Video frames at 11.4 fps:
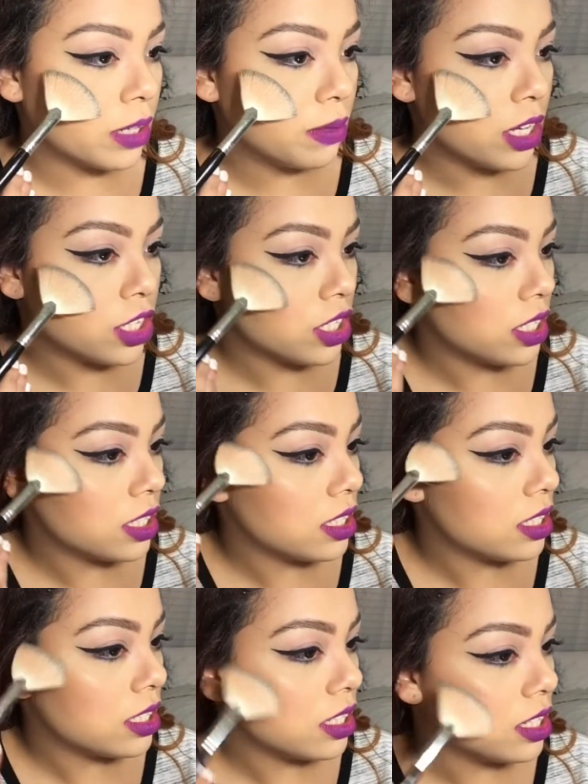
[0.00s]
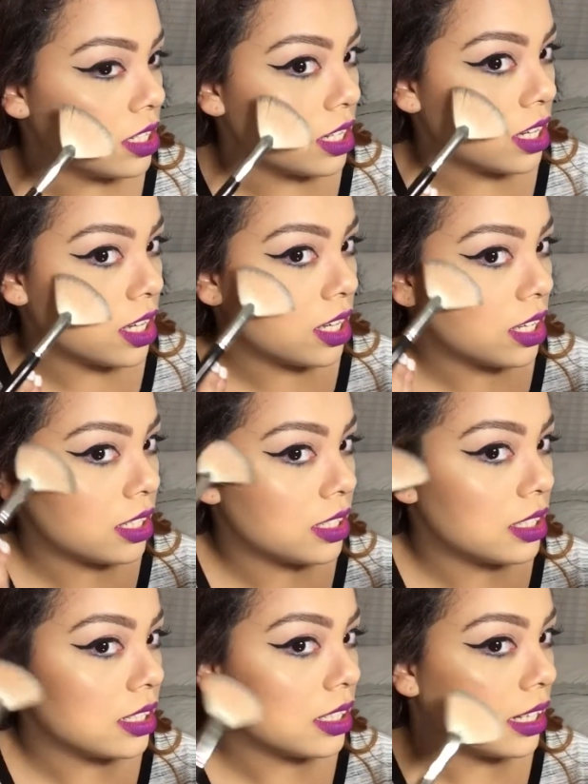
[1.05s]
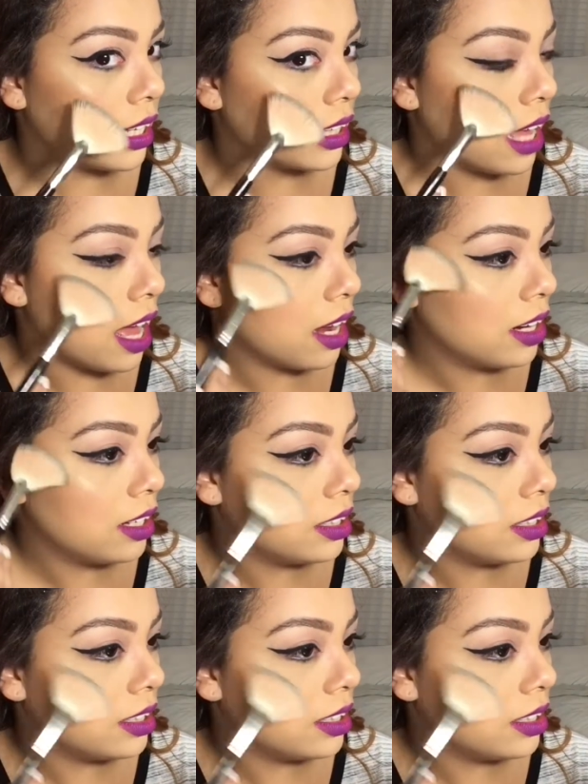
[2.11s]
your blush is, just like that,